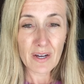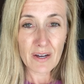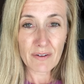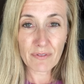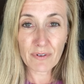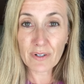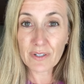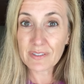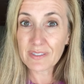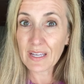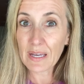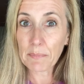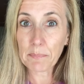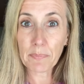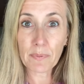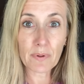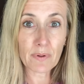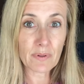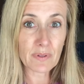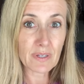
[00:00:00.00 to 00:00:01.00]
For
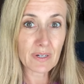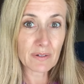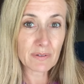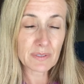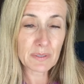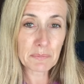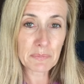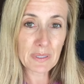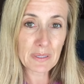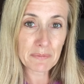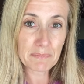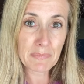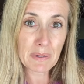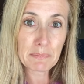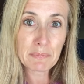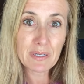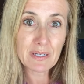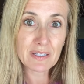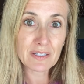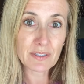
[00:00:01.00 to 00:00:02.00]
example, you know, something,
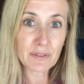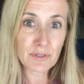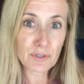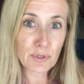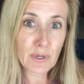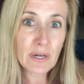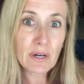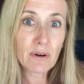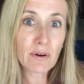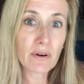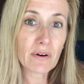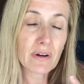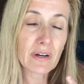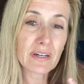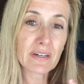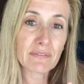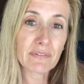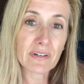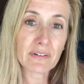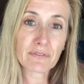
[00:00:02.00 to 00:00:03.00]
maybe it'll trigger
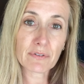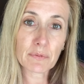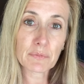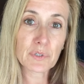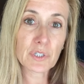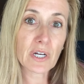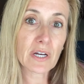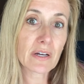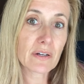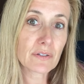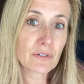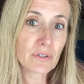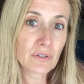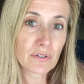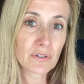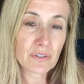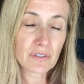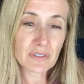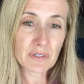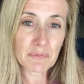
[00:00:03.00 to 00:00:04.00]
an event from
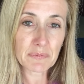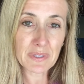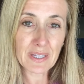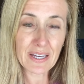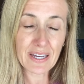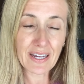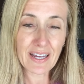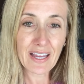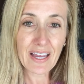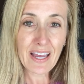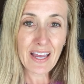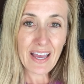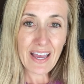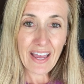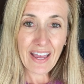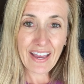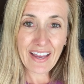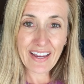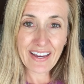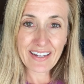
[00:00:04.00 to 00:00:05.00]
childhood or something,
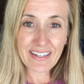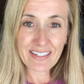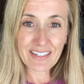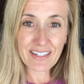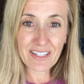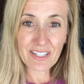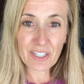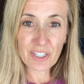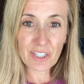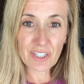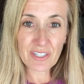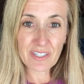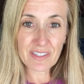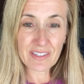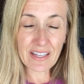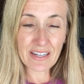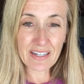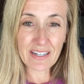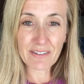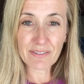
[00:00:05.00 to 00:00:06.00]
and
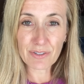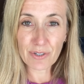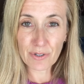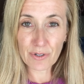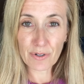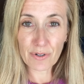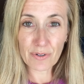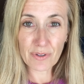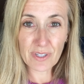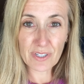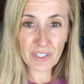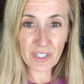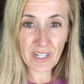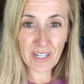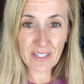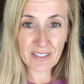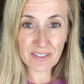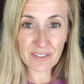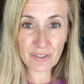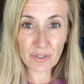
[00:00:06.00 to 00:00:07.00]
that gives her the
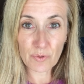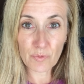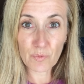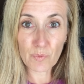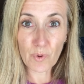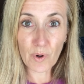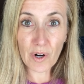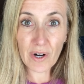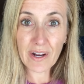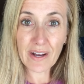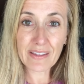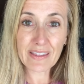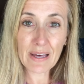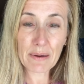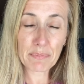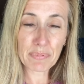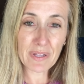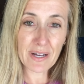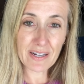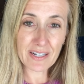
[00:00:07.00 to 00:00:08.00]
chance to work on
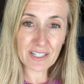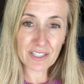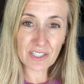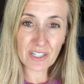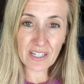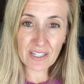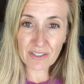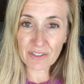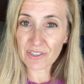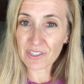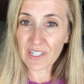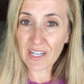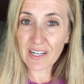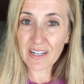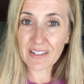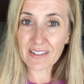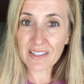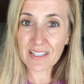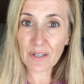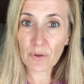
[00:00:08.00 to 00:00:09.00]
that blockage
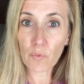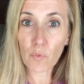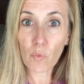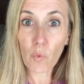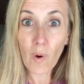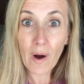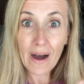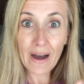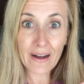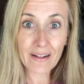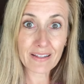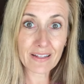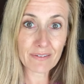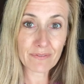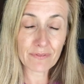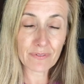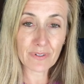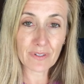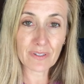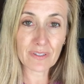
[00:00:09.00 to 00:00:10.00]
energetically while
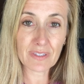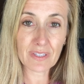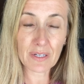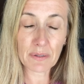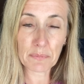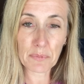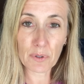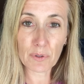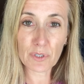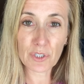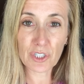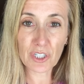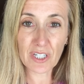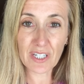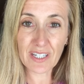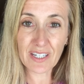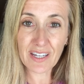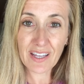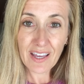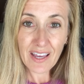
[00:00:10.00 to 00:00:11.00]
I'm feeling the
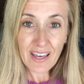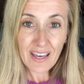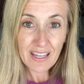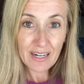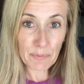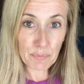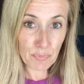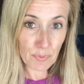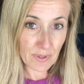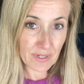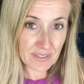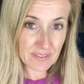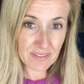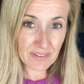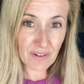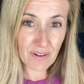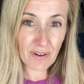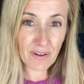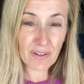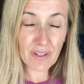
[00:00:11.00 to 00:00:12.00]
emotion, and it brings
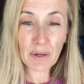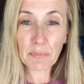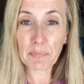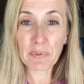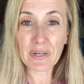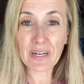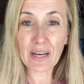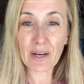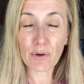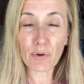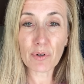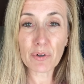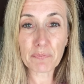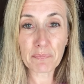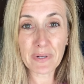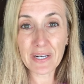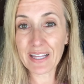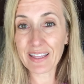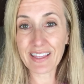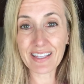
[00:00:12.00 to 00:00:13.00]
it all up and out.
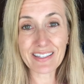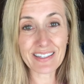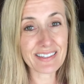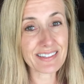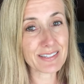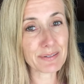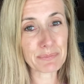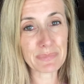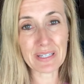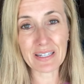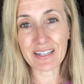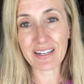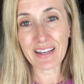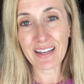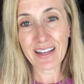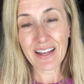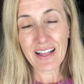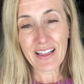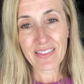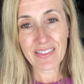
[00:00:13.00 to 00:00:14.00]
But I think that's something
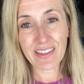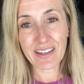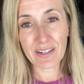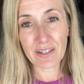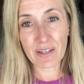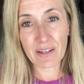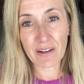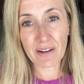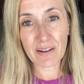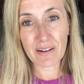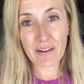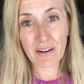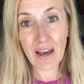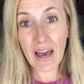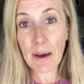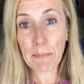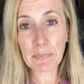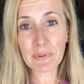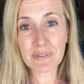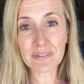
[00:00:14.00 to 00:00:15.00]
that
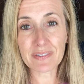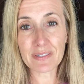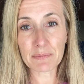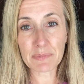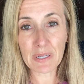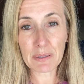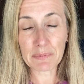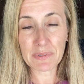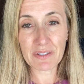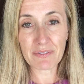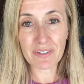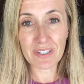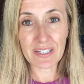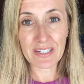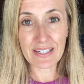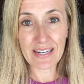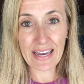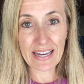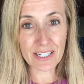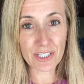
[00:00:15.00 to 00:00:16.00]
happens sometimes
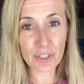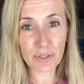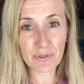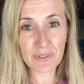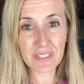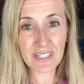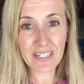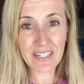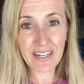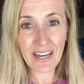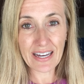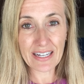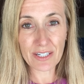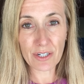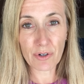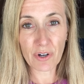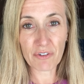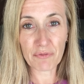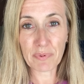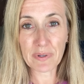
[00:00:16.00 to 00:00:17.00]
even naturally. I
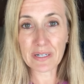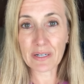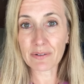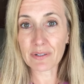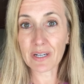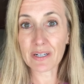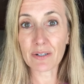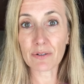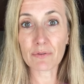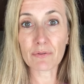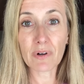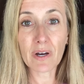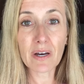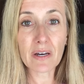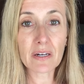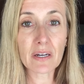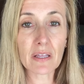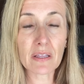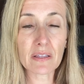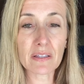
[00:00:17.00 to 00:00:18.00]
know I've been out on a
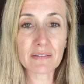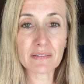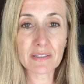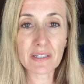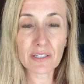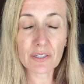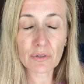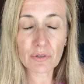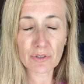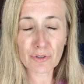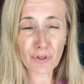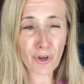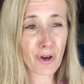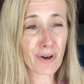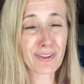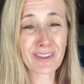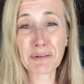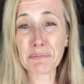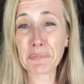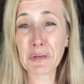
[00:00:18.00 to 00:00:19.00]
run and listening to a
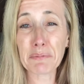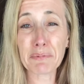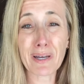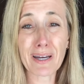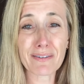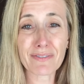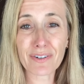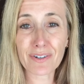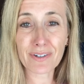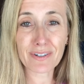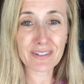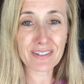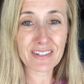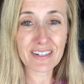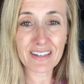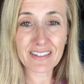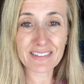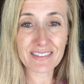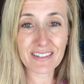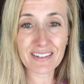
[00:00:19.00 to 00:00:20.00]
song that maybe I've heard
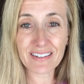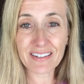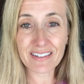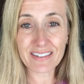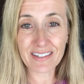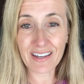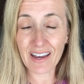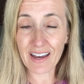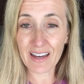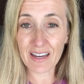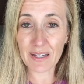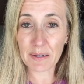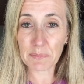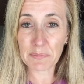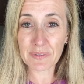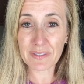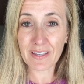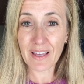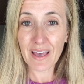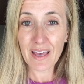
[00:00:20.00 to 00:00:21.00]
a zillion
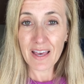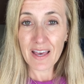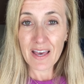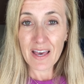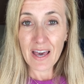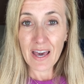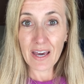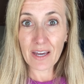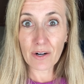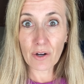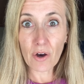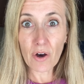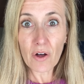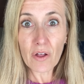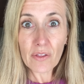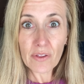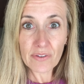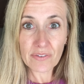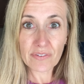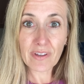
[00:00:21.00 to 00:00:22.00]
times, and
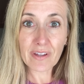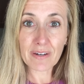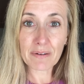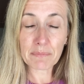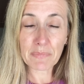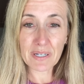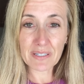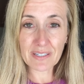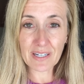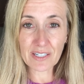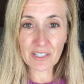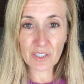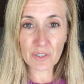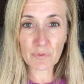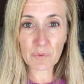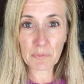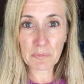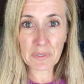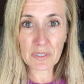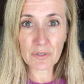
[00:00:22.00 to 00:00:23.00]
all of a sudden my
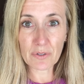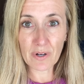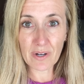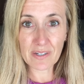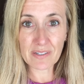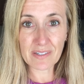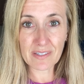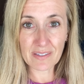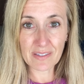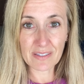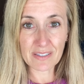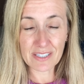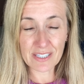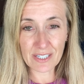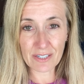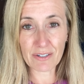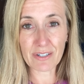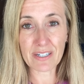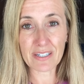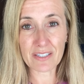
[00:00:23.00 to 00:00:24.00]
attention will be drawn to the
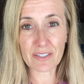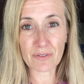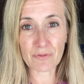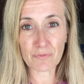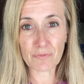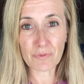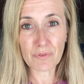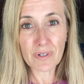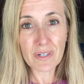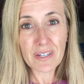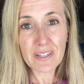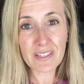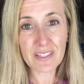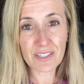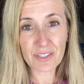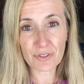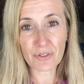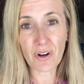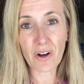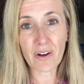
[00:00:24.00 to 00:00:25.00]
lyrics really
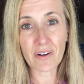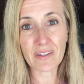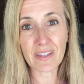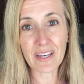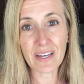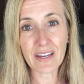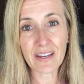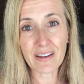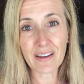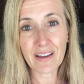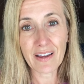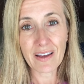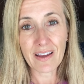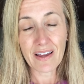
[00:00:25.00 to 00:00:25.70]
strongly.